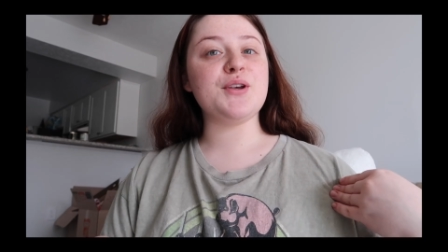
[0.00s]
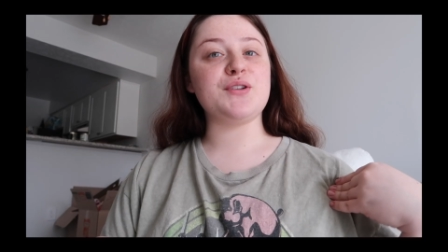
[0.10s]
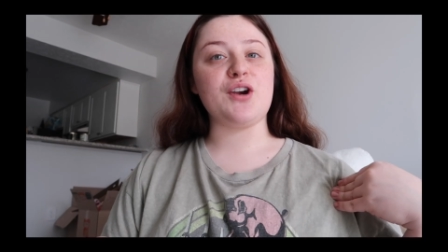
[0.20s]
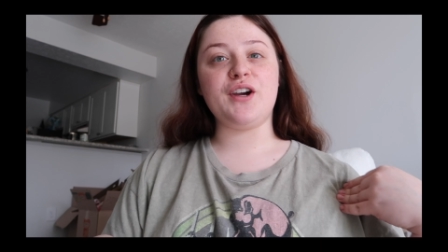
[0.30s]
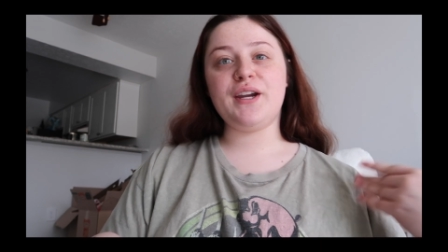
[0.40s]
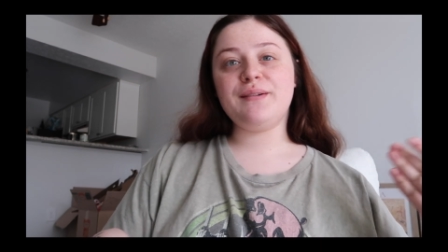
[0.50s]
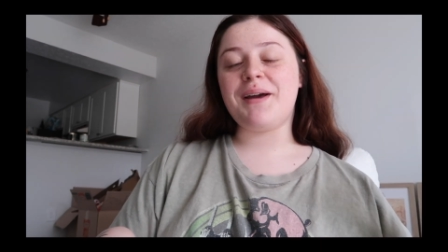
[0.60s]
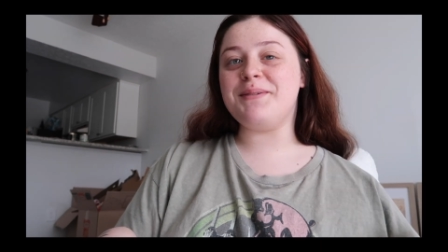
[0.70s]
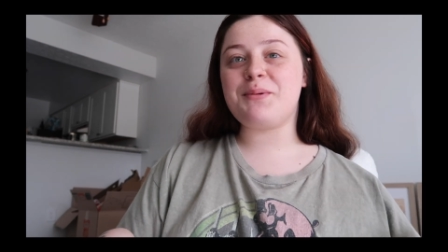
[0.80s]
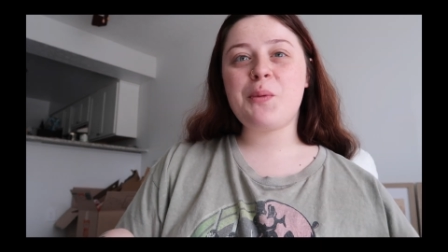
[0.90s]
Sorry,
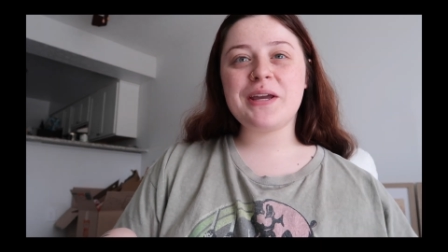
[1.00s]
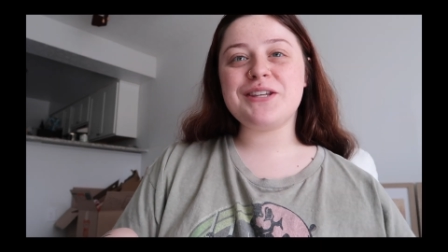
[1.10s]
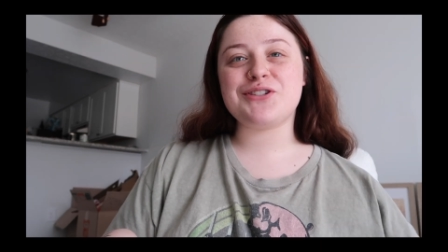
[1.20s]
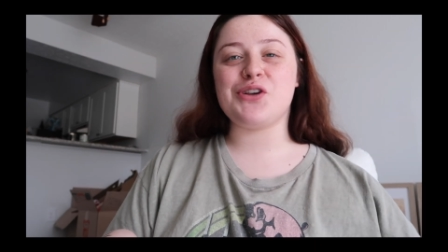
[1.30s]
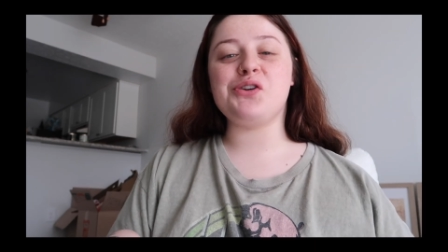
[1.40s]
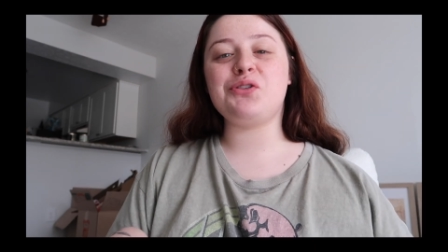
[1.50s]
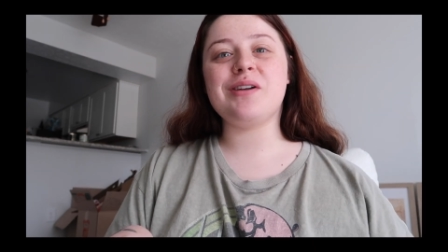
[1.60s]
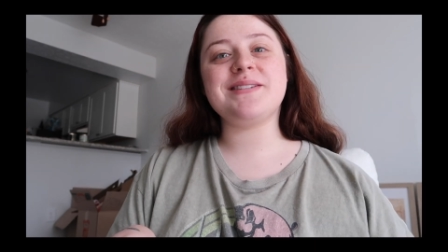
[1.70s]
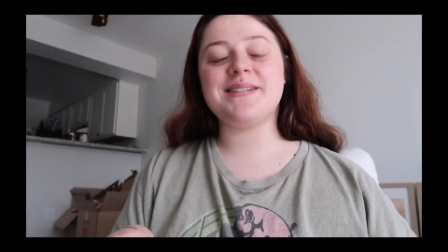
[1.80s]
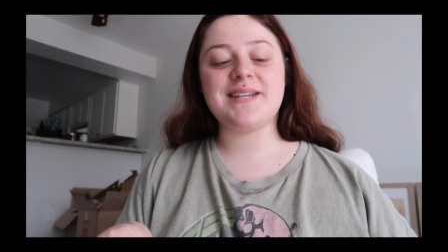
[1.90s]
I've been wearing this shirt
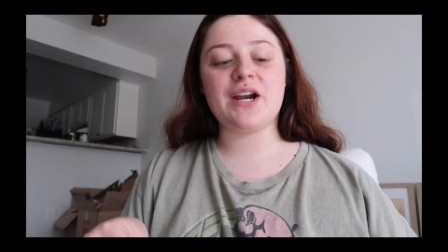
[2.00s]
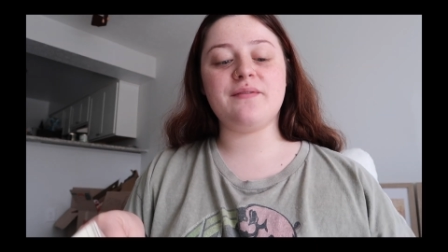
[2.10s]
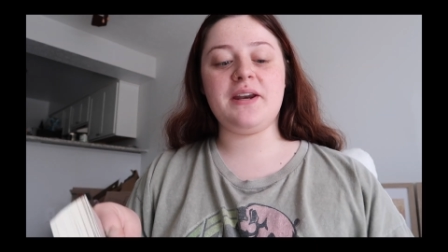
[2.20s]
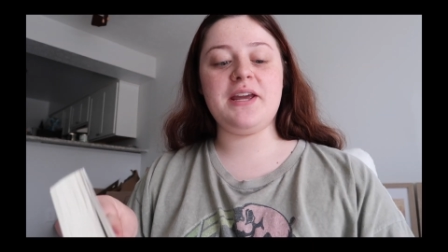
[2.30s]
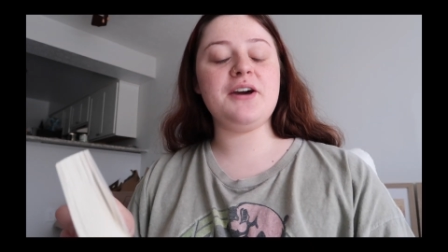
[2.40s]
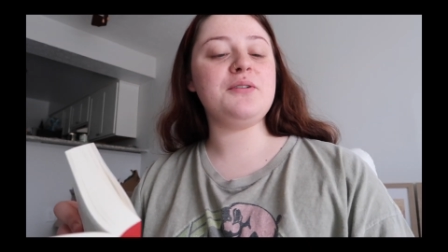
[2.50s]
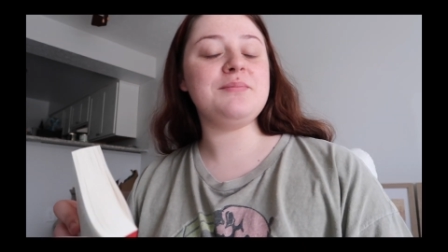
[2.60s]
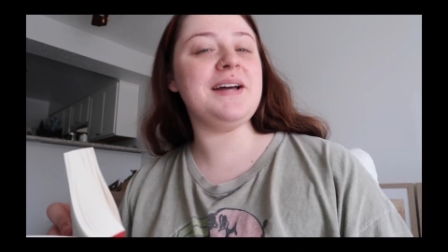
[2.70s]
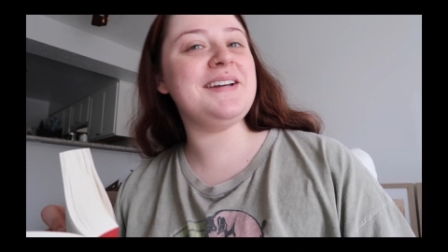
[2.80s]
throughout this entire video.